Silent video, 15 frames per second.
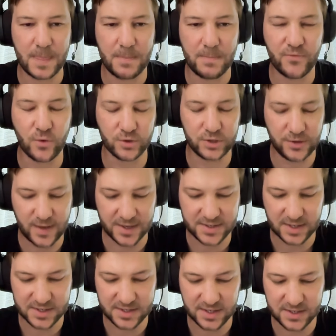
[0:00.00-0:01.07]
before
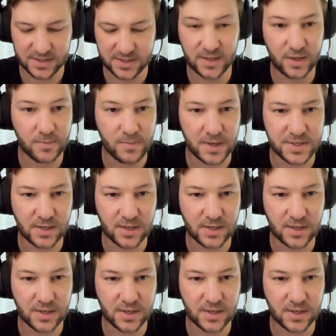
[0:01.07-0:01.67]
2016, you